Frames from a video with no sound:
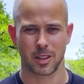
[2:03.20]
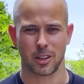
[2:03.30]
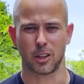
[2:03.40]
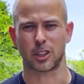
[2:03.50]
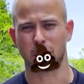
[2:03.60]

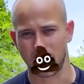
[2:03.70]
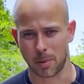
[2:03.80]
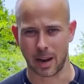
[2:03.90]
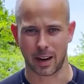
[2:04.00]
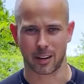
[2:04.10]
you're a
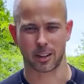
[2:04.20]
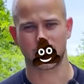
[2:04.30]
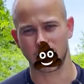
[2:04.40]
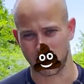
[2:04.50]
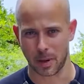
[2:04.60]
shitbag, you're
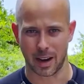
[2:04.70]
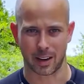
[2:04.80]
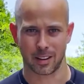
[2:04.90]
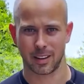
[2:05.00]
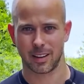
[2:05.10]
a
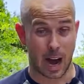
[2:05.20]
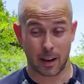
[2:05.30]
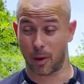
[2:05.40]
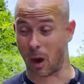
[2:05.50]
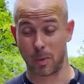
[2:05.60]
shitbag.
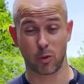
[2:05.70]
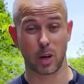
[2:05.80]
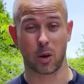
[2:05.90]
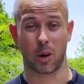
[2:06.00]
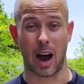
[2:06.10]
I'll be
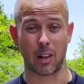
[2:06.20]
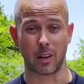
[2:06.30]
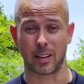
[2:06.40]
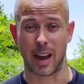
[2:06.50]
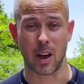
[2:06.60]
real, I
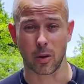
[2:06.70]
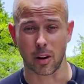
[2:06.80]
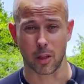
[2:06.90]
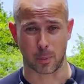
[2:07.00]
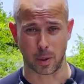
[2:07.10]
looked down on
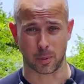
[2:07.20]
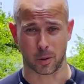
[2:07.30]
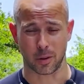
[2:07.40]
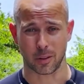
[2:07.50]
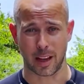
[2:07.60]
other
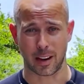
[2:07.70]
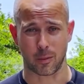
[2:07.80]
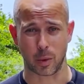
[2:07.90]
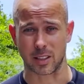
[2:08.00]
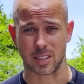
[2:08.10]
people that
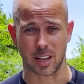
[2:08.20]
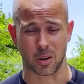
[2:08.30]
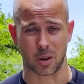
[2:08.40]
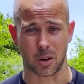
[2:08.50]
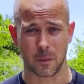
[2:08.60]
went to sick
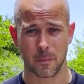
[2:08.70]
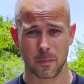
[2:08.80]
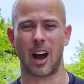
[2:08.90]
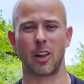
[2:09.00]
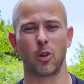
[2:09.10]
call.
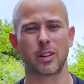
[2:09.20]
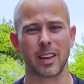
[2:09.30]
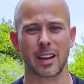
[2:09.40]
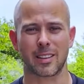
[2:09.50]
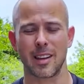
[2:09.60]
I looked
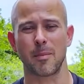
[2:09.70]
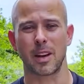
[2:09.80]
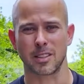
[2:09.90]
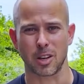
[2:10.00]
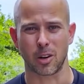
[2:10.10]
at them in
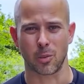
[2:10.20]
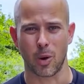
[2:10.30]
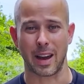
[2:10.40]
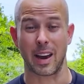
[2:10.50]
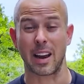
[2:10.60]
a certain
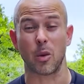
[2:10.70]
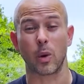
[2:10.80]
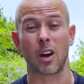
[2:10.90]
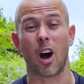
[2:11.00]
way, and I didn't want